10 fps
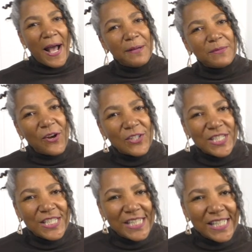I'm
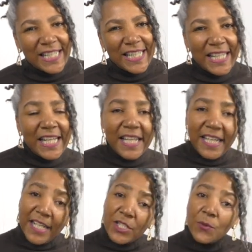Colleen G. Lee,
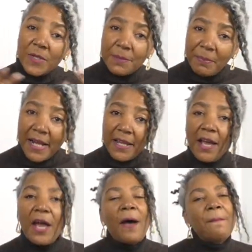here to inspire,